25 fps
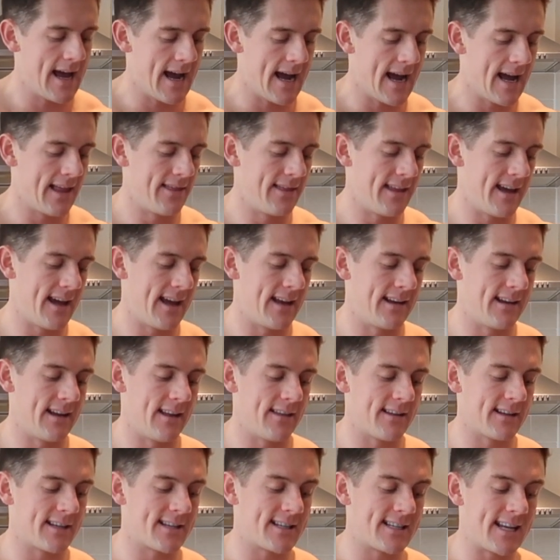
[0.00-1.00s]
And
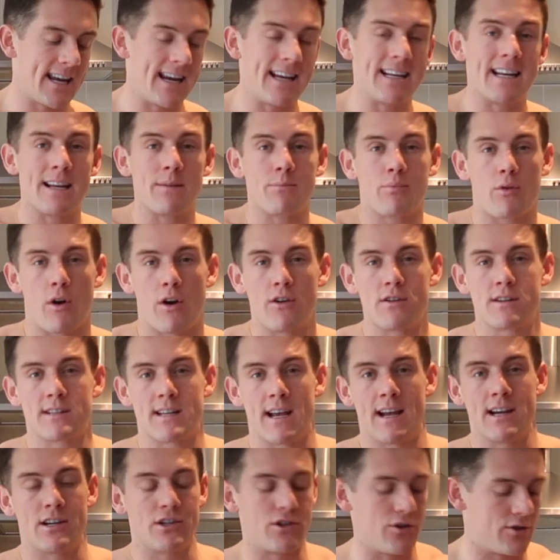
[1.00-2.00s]
then the seeding
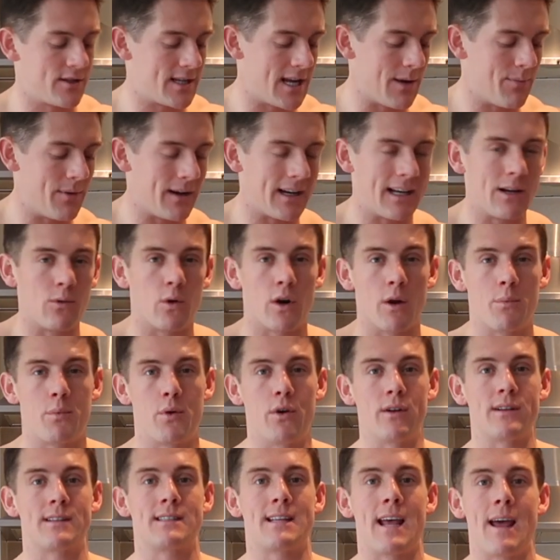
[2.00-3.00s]
process, you typically want to
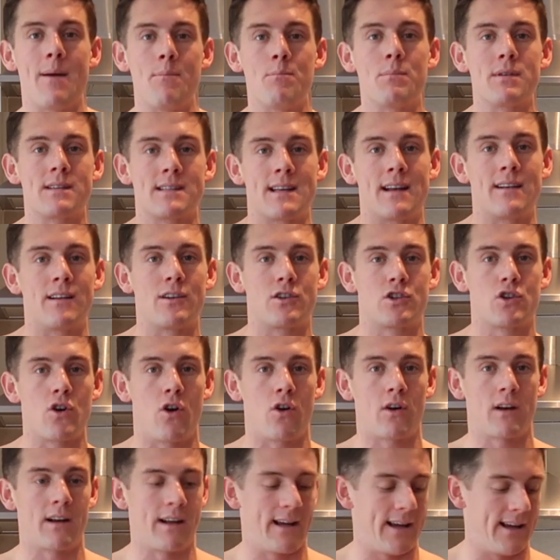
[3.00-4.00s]
put 10% of
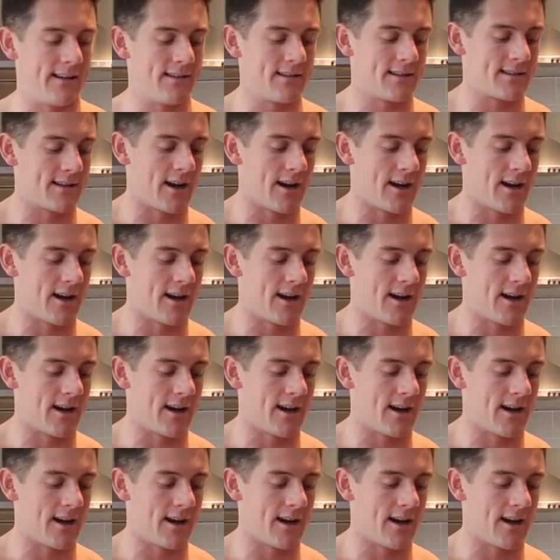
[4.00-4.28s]
chocolate in.